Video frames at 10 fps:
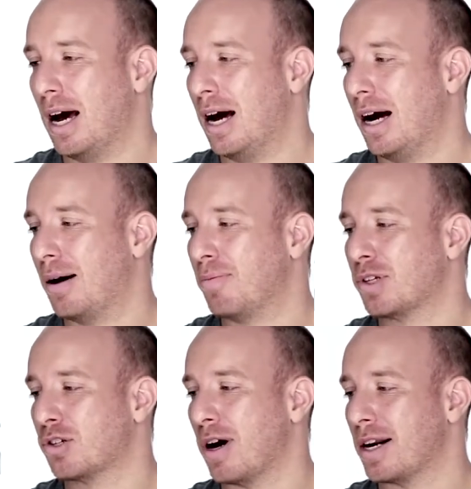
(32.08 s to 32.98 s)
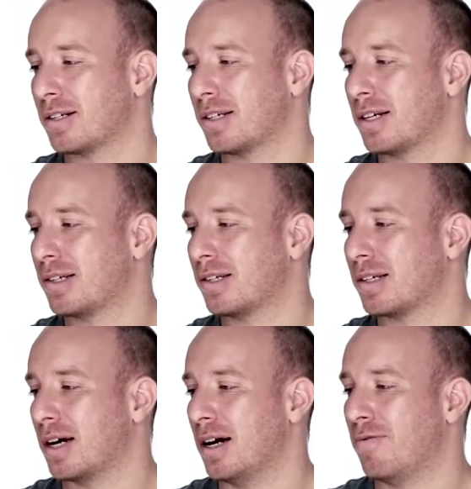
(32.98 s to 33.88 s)
The
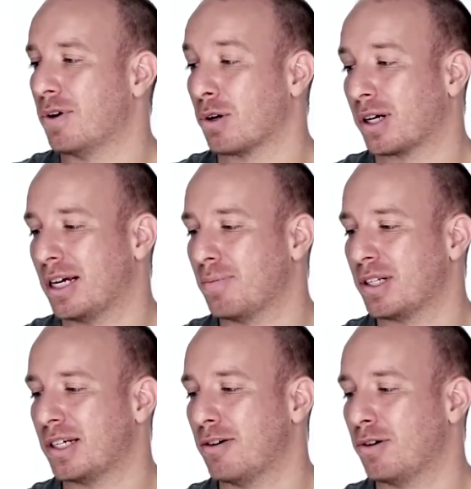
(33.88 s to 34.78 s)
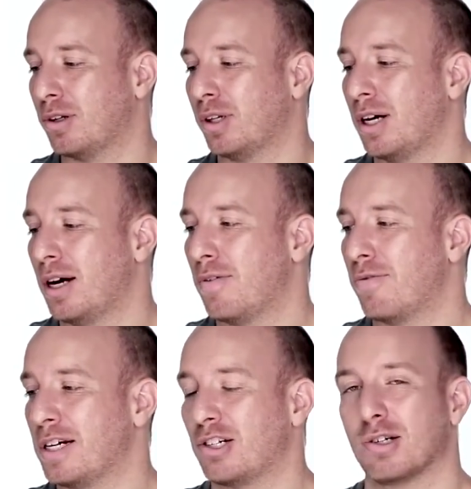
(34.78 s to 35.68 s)
Stratasys VeraClear material
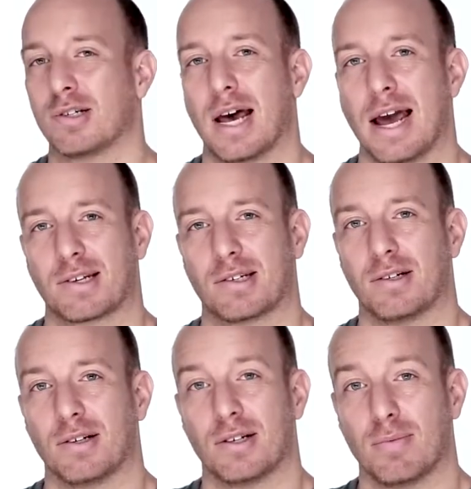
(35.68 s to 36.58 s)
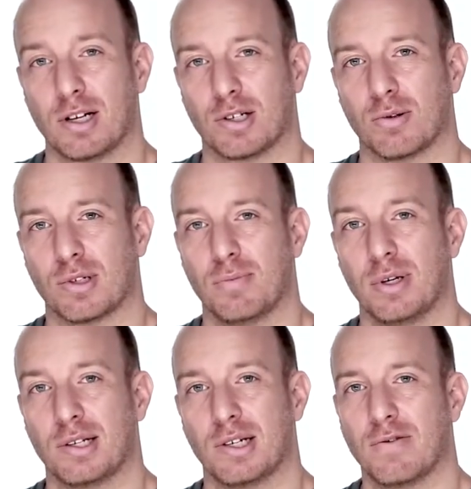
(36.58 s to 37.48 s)
features excellent dimensional
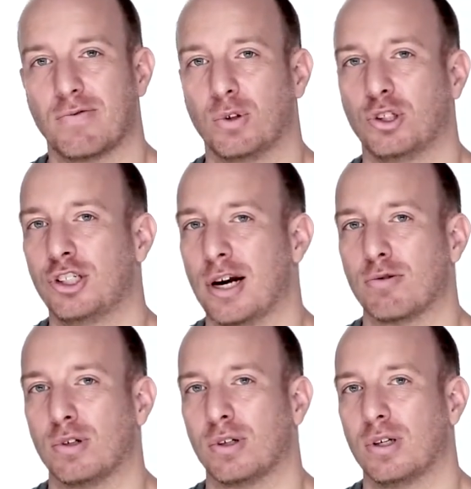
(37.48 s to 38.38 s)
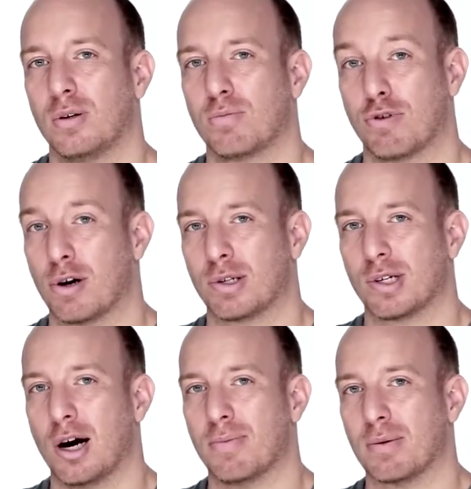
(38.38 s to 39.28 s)
stability for general
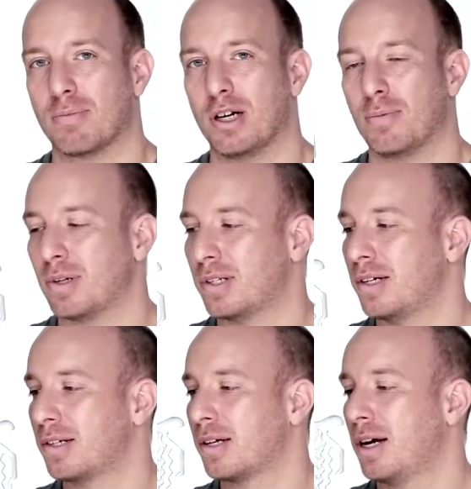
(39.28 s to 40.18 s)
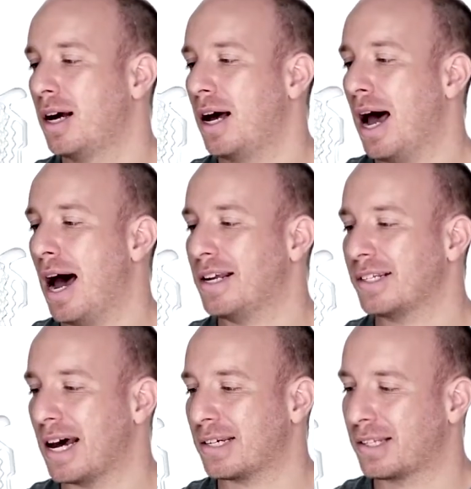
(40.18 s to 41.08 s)
prototyping purposes, and
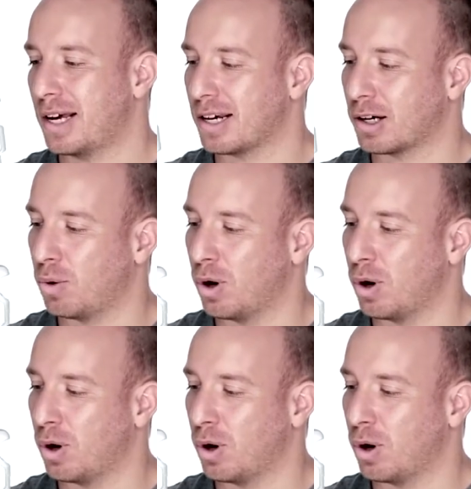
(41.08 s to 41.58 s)
its aesthetic